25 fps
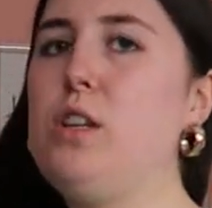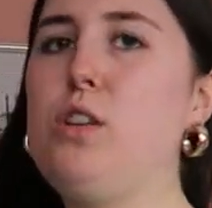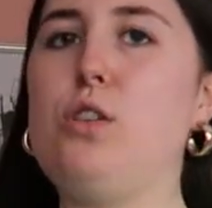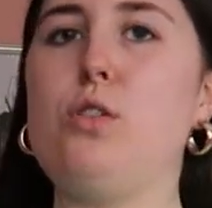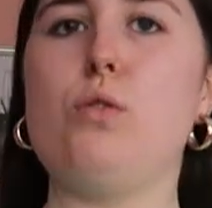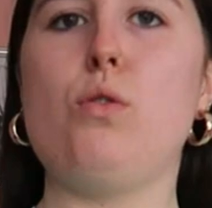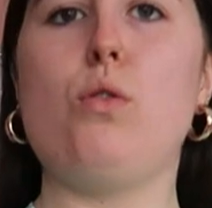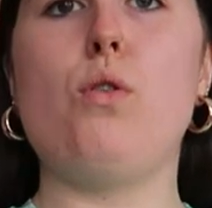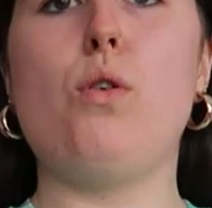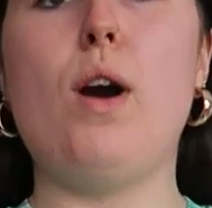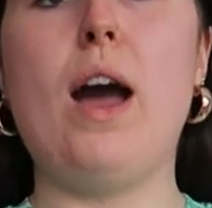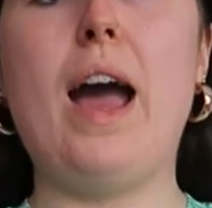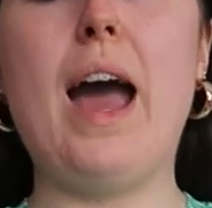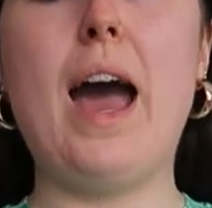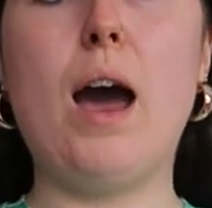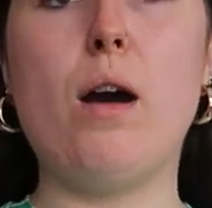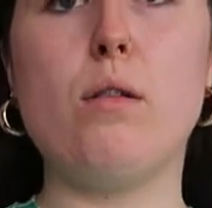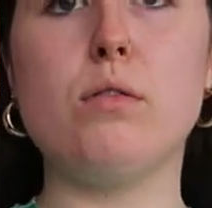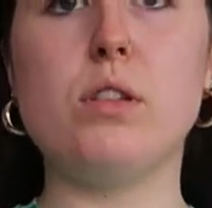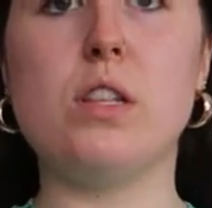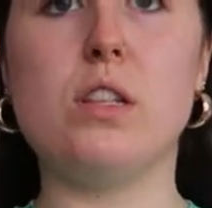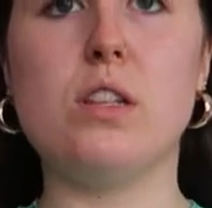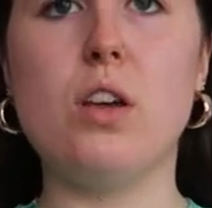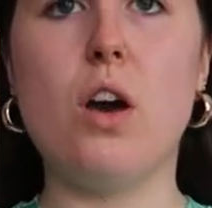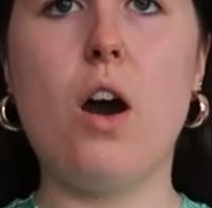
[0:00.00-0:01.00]
really sure
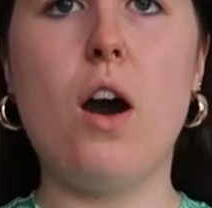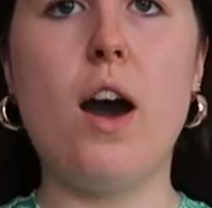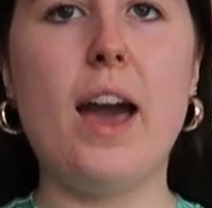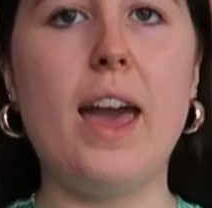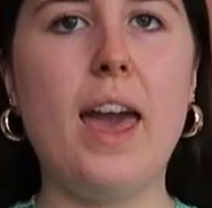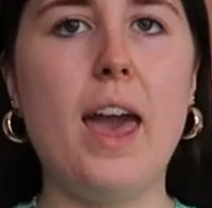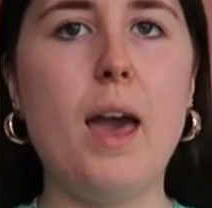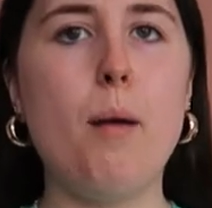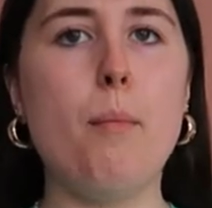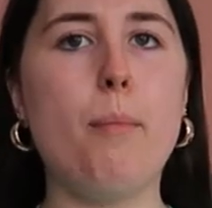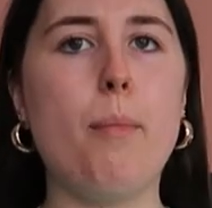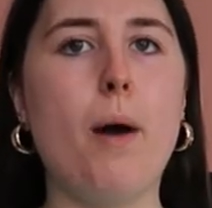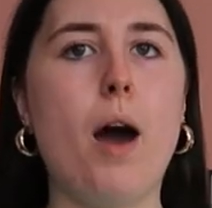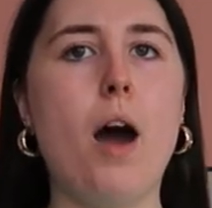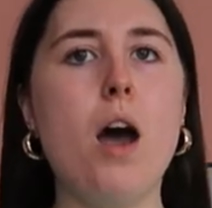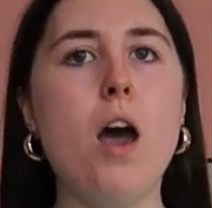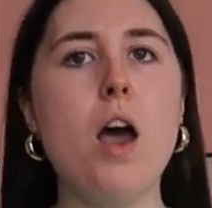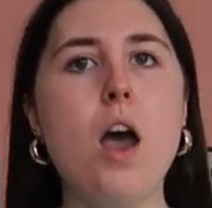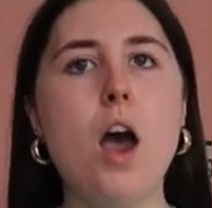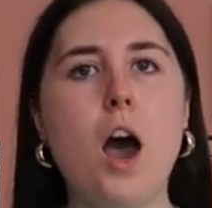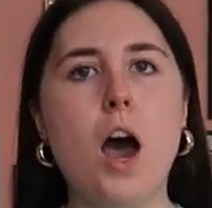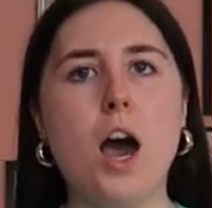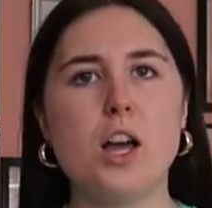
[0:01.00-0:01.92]
how to tie it but